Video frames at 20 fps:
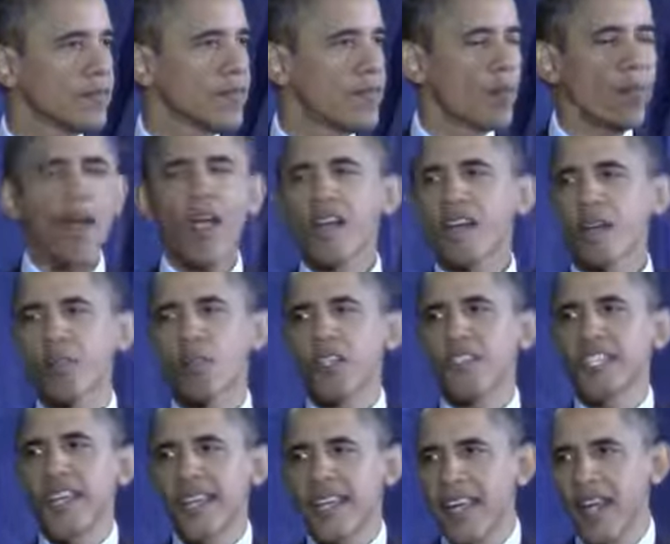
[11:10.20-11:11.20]
The market will
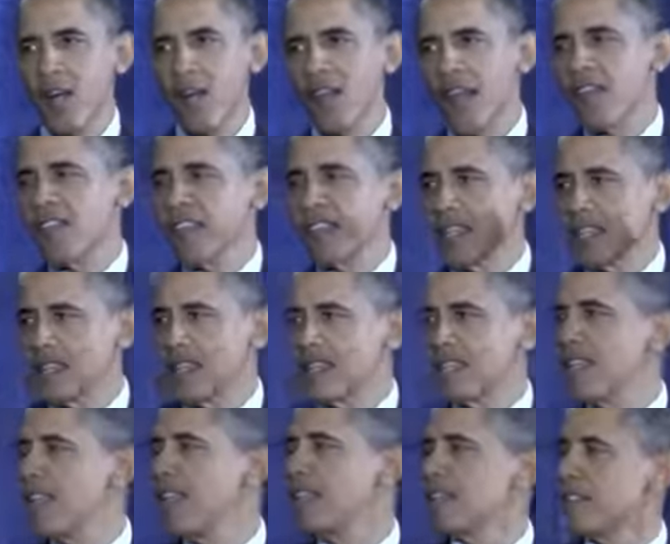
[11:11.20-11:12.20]
take care of everything, they
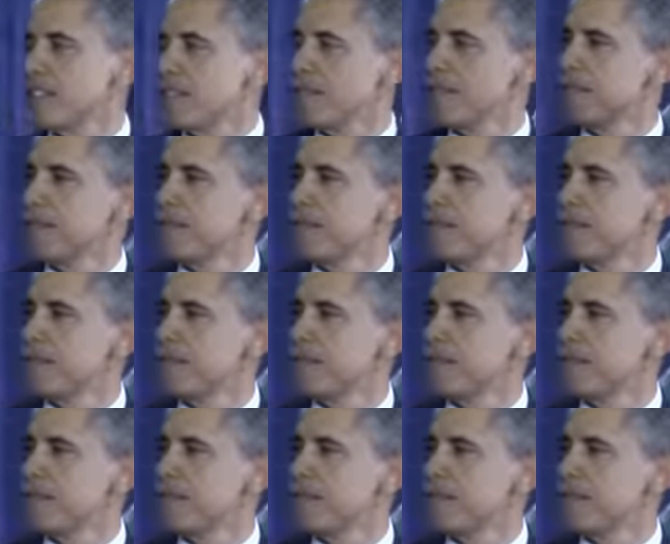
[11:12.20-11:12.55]
tell us.